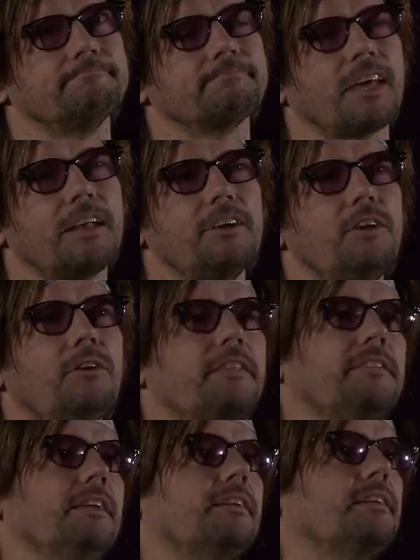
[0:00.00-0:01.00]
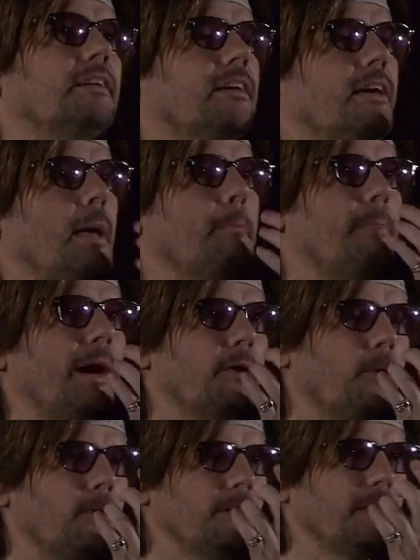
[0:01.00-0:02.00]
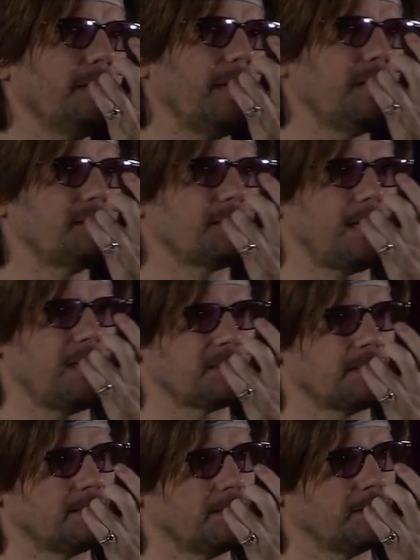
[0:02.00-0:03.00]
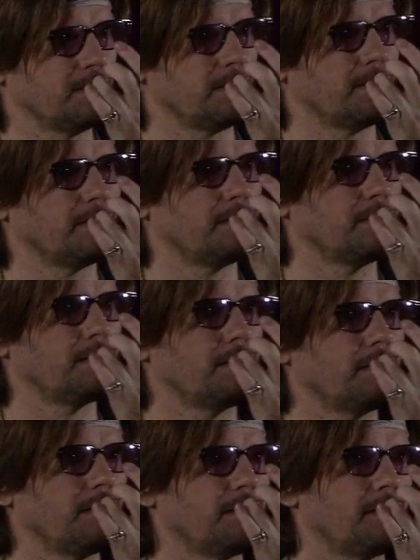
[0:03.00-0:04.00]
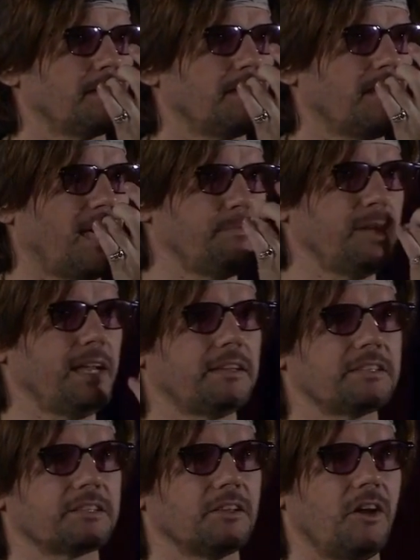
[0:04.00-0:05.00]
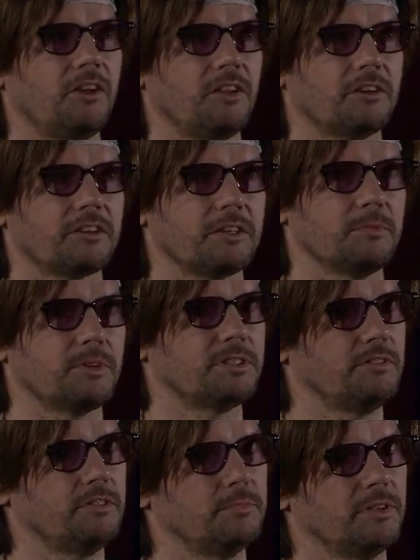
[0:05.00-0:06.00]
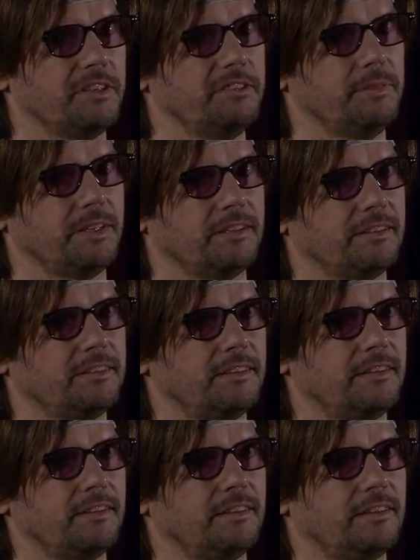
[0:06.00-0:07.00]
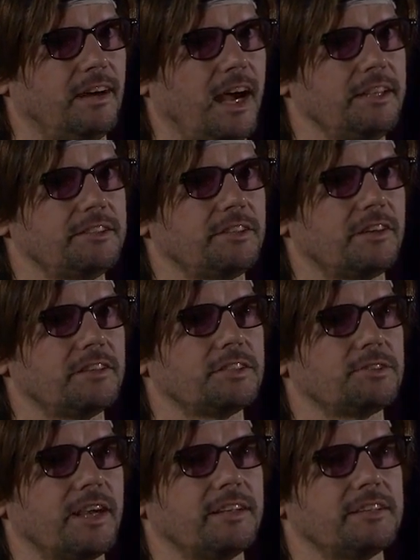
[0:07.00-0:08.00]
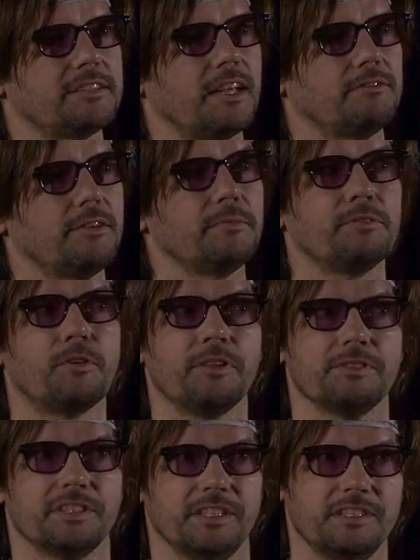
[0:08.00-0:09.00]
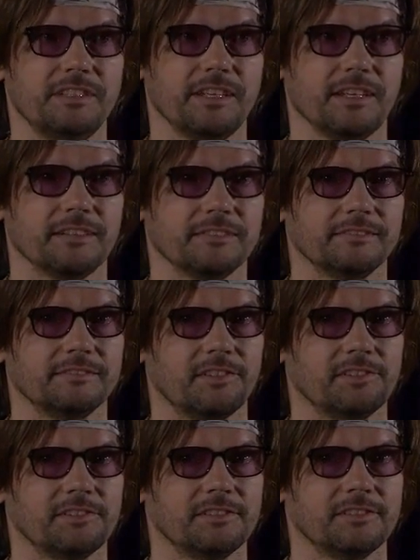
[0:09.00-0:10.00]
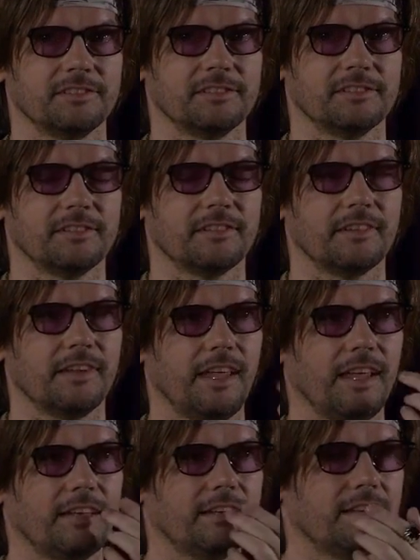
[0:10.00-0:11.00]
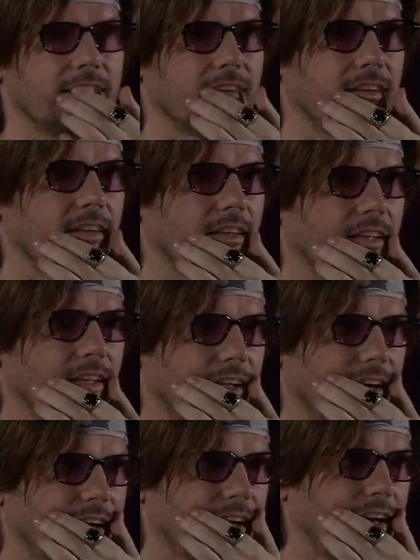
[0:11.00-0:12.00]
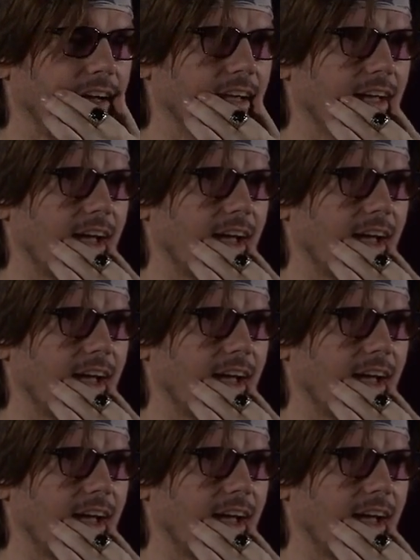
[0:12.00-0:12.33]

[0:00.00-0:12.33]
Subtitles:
don't know, I think my only education, I've been at this a lot longer than most of you, believe me. I started to try and understand women before there was the internet. And I've